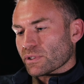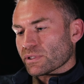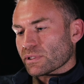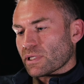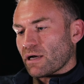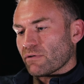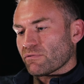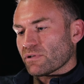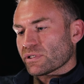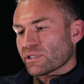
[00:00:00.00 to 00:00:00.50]

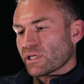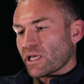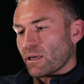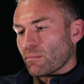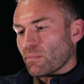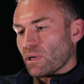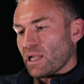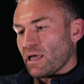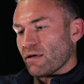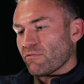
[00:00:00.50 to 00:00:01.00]
have the same
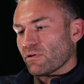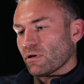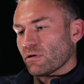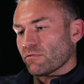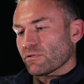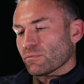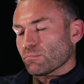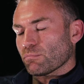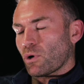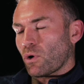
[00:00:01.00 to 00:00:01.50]
level of
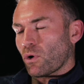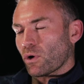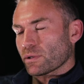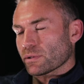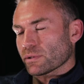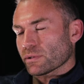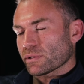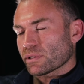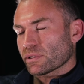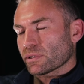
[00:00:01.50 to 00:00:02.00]

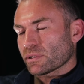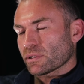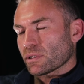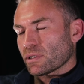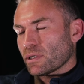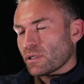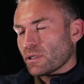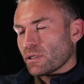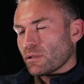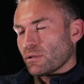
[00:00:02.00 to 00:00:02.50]
importance.
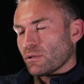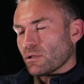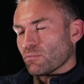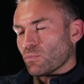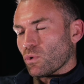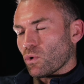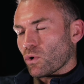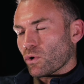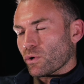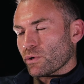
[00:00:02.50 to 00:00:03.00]
The
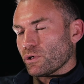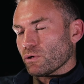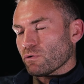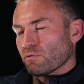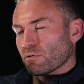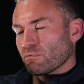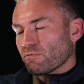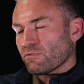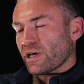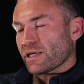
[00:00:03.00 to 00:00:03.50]
more you've
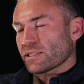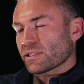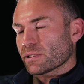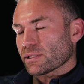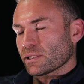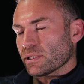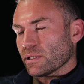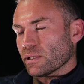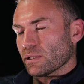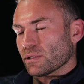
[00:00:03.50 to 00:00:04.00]

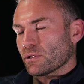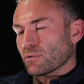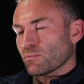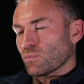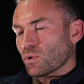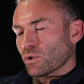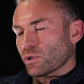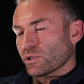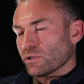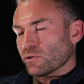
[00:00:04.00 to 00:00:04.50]
invested in it, the
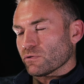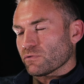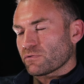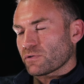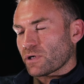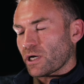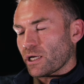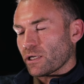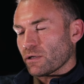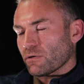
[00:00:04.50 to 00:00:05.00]
more you've
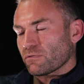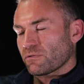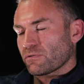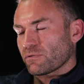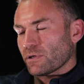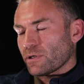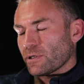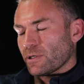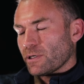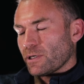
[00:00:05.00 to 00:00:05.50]
kind of
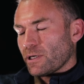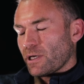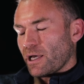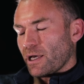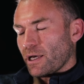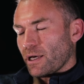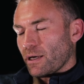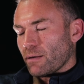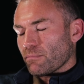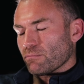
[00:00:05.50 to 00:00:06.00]

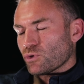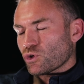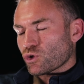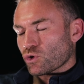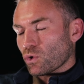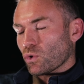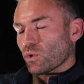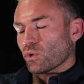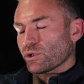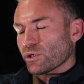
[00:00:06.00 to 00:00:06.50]

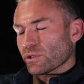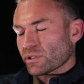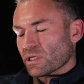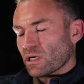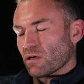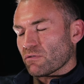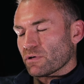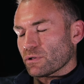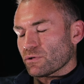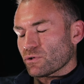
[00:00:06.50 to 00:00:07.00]
thrown
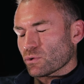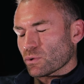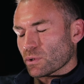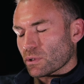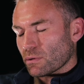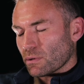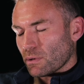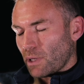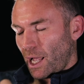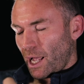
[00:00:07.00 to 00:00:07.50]
yourself into it
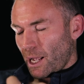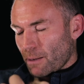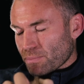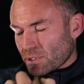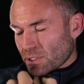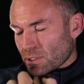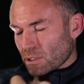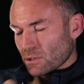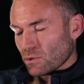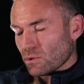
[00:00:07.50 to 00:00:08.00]
and
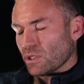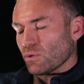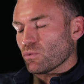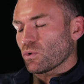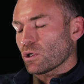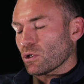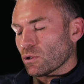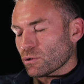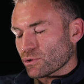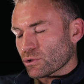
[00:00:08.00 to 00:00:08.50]
absolutely
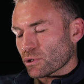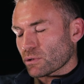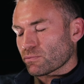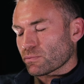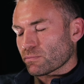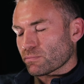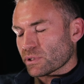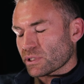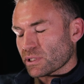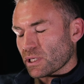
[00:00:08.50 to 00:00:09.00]

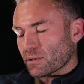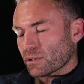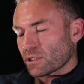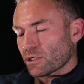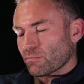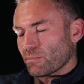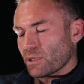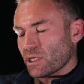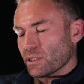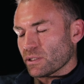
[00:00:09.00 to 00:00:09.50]
100%
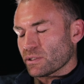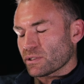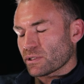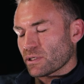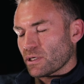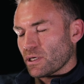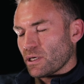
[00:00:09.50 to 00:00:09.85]
committed.